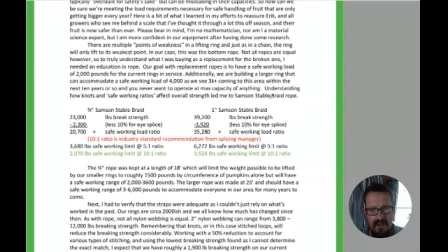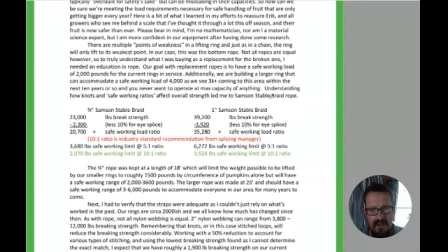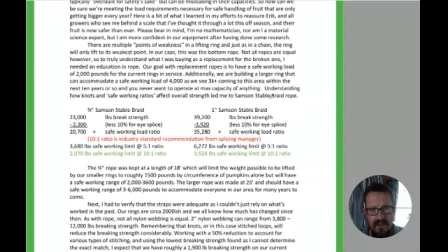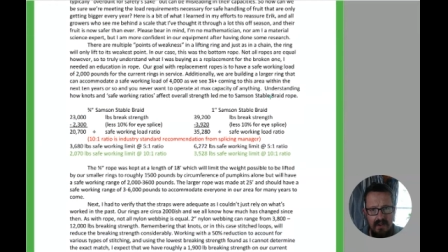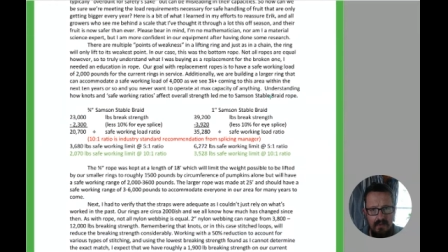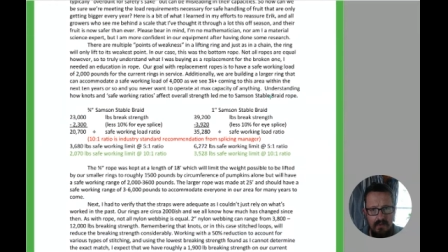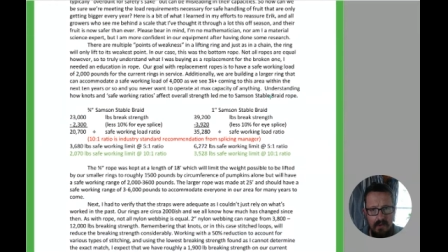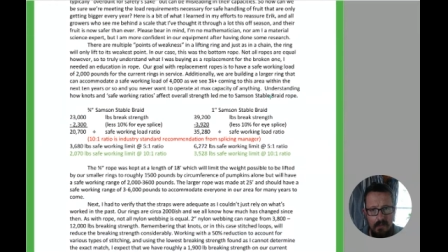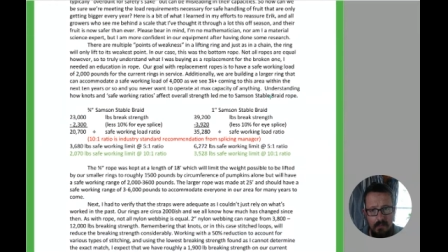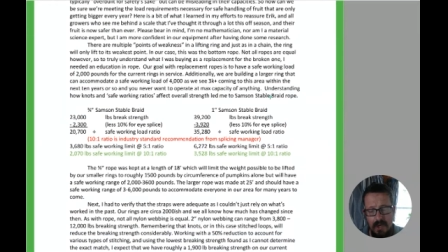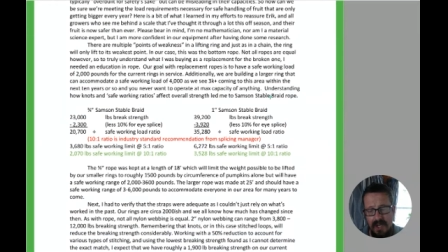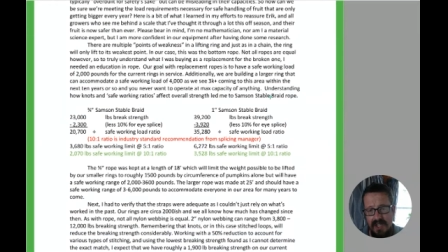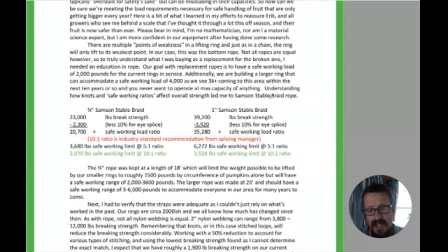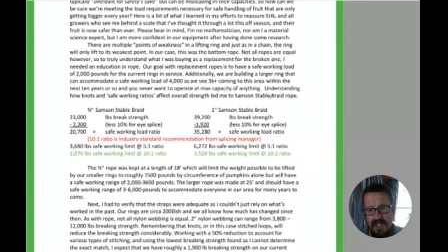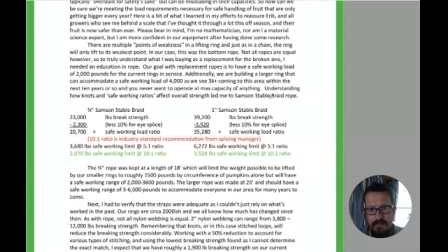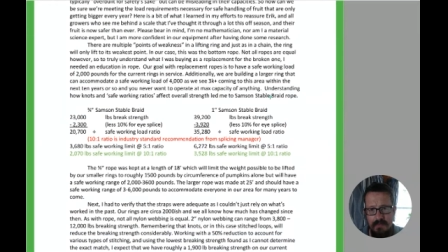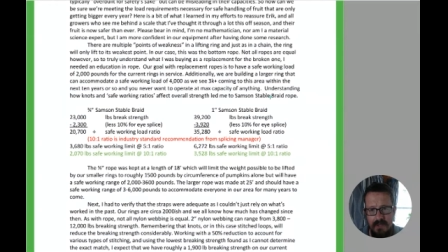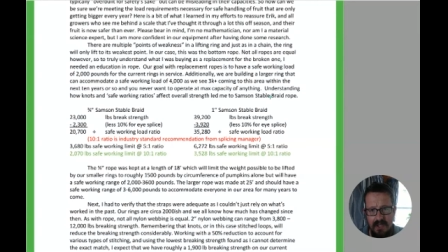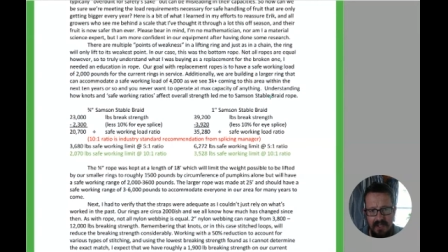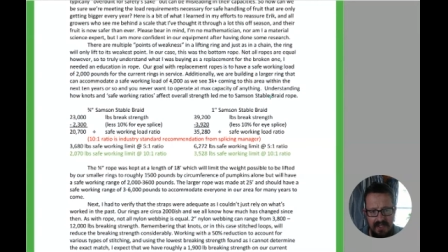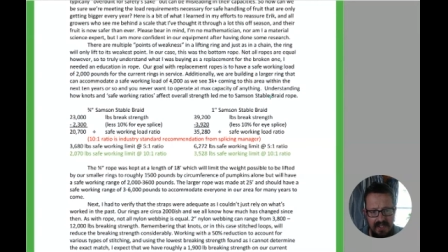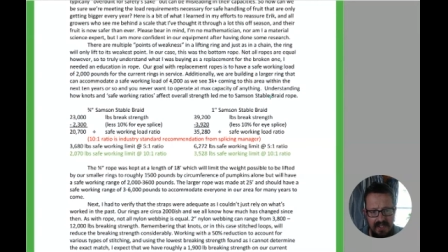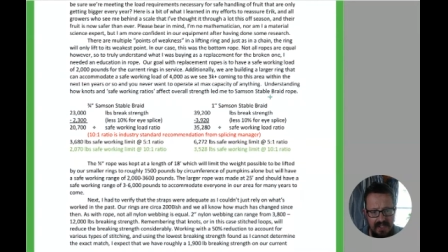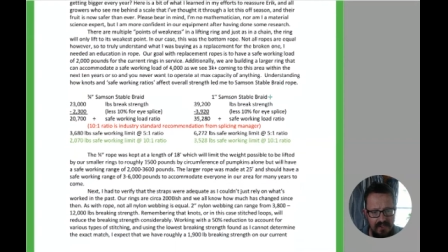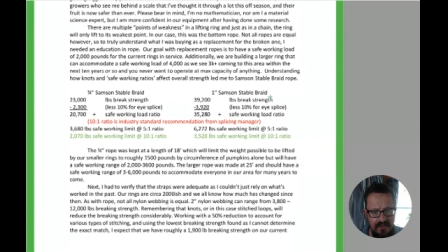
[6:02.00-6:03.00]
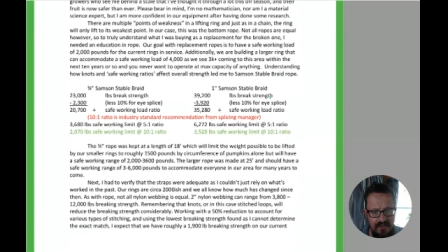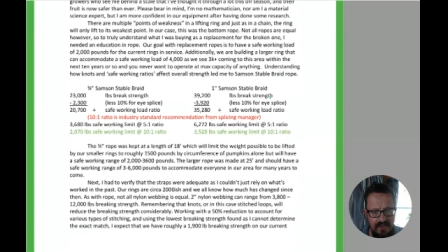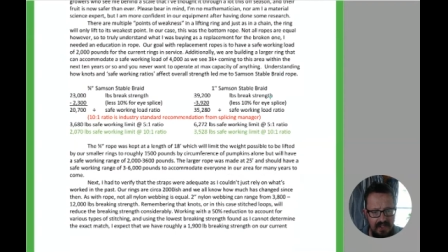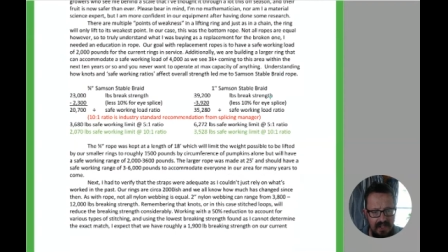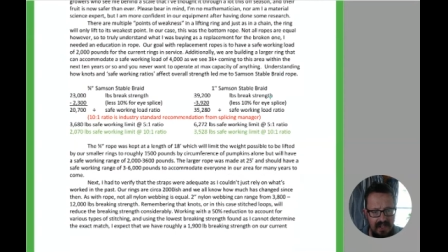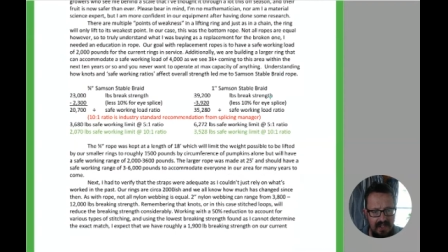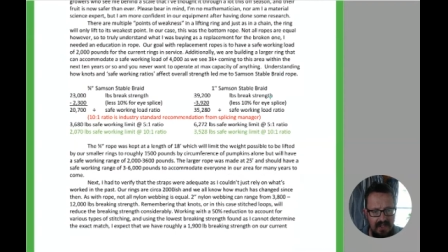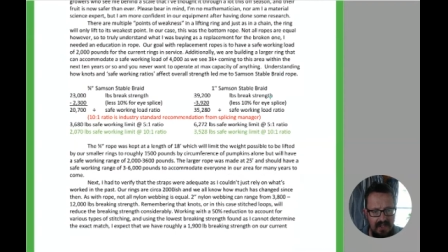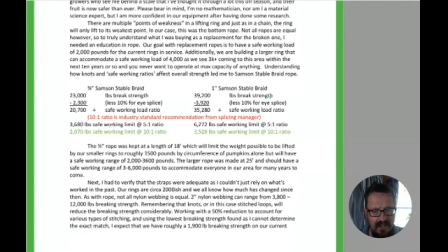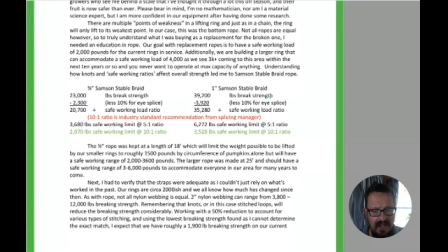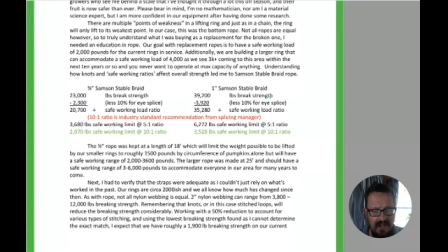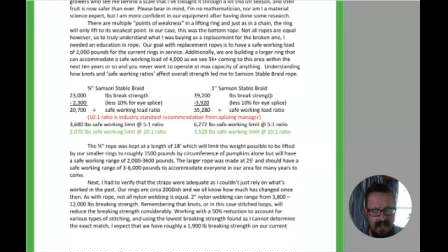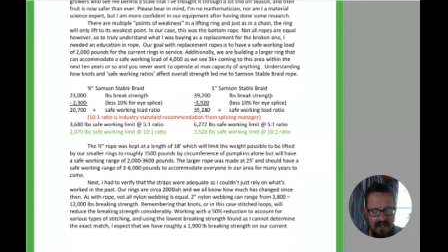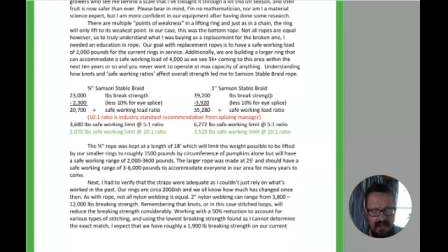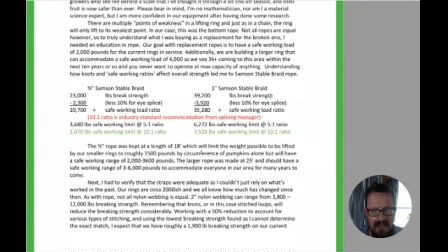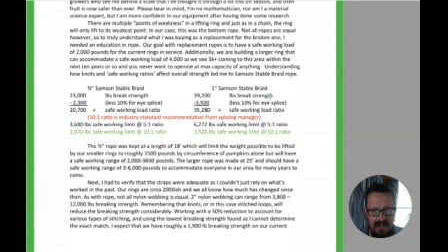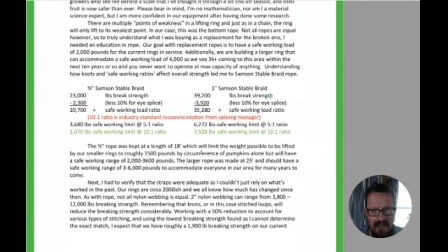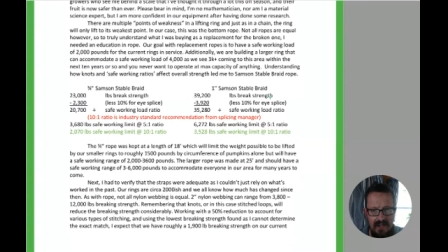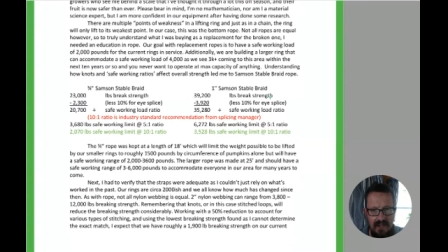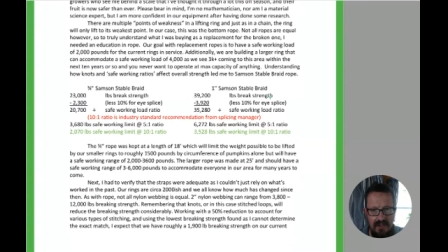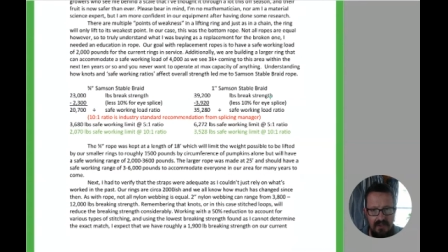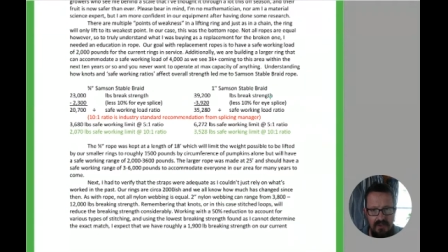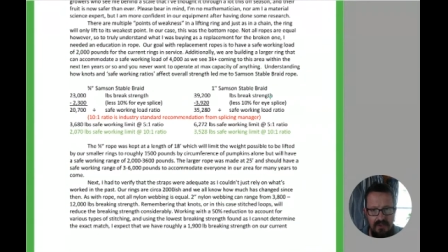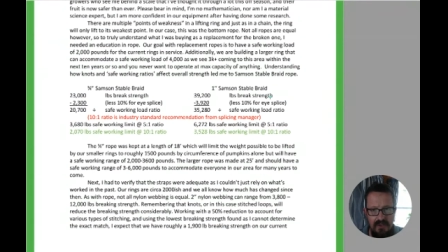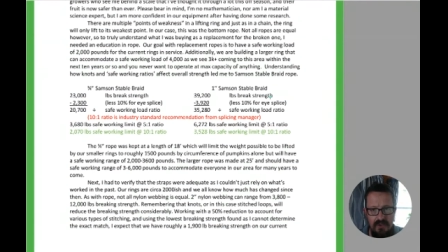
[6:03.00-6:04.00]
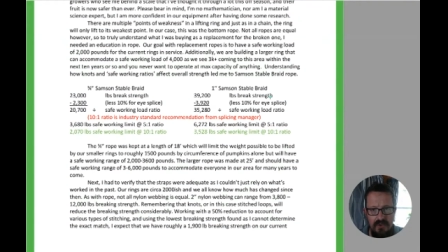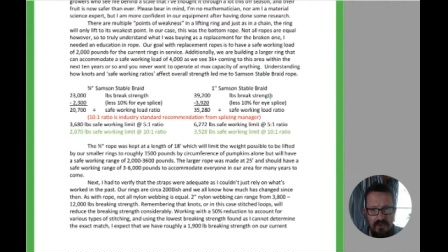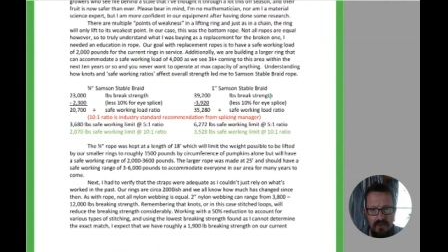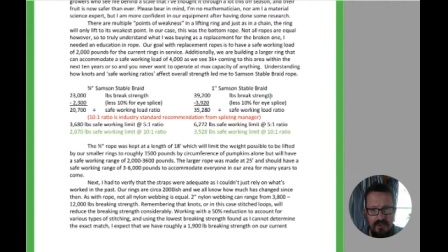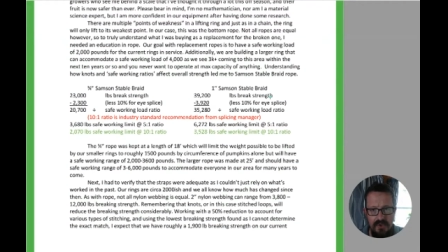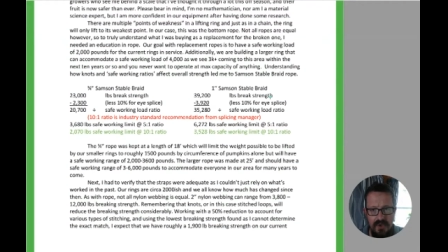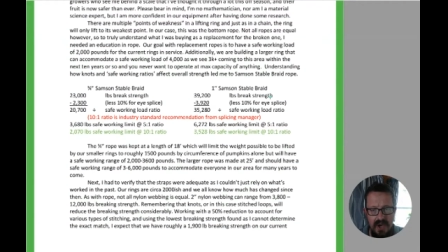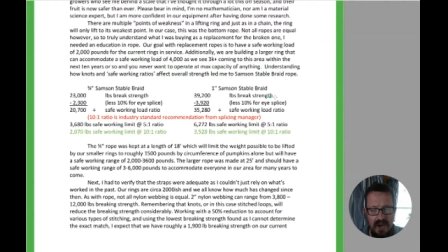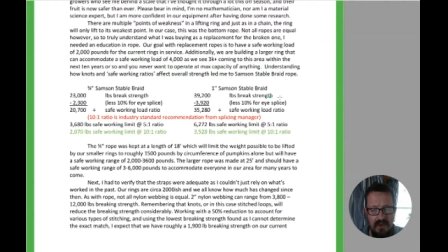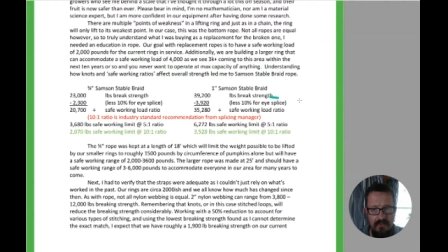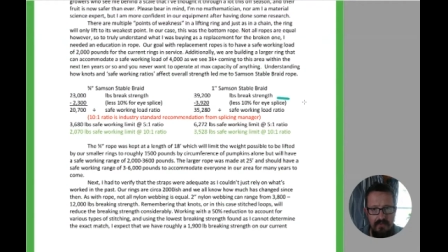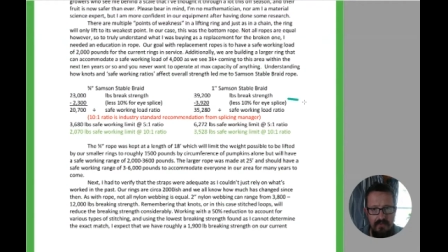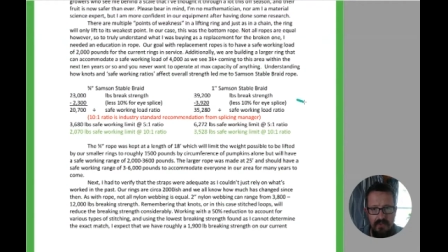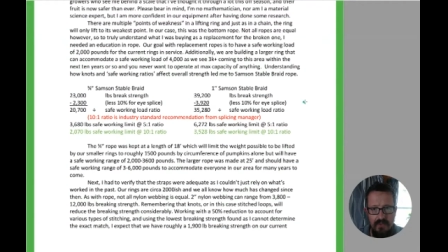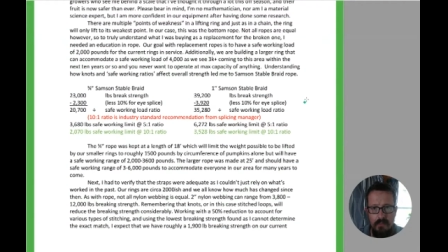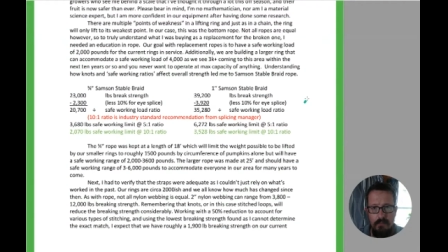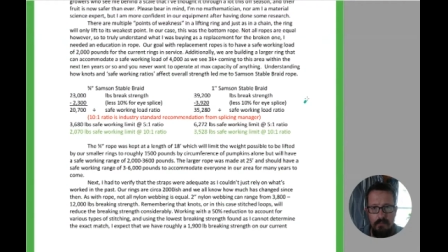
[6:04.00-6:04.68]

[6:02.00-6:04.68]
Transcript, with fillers: Reminds me I need to get a new strap for the